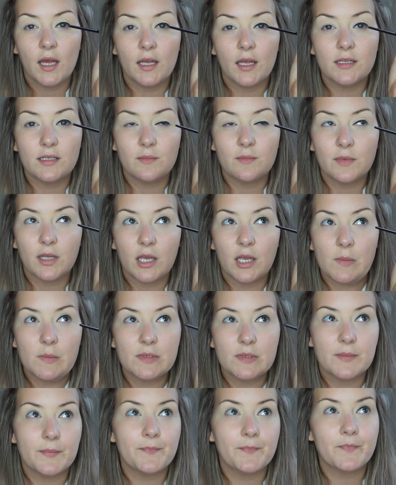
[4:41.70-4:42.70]
and
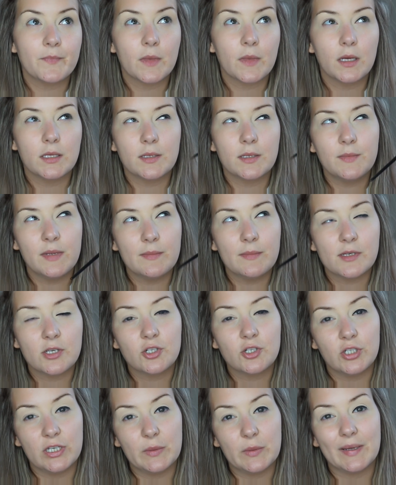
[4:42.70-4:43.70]
sometimes a
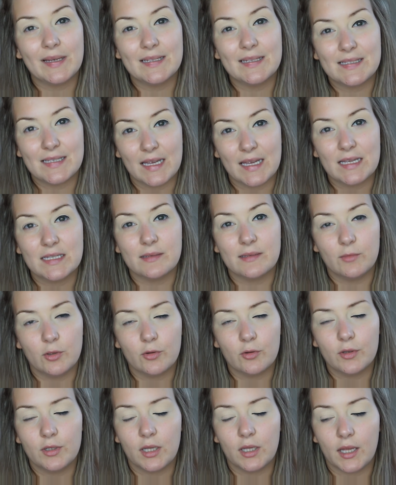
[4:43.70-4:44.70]
straight wing's nice, I'm not
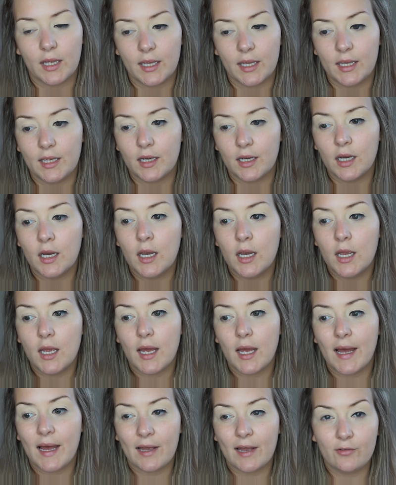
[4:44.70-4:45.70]
going to lie here.
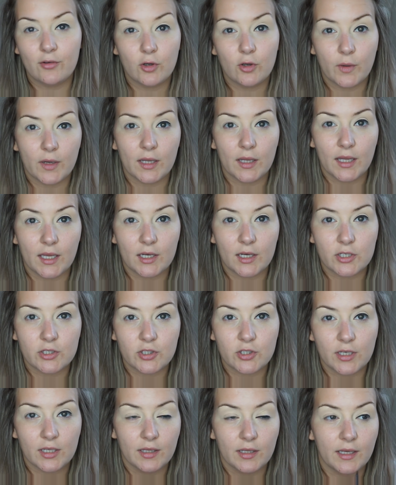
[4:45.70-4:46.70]
I do quite like a
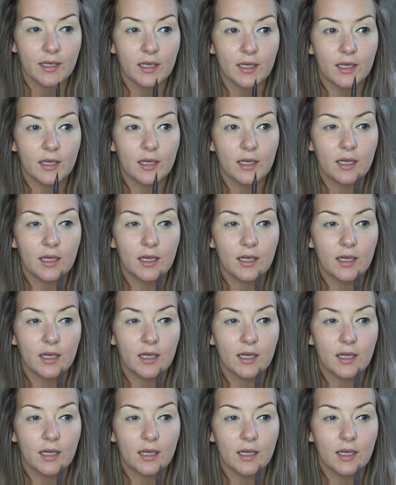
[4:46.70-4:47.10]
straight wing.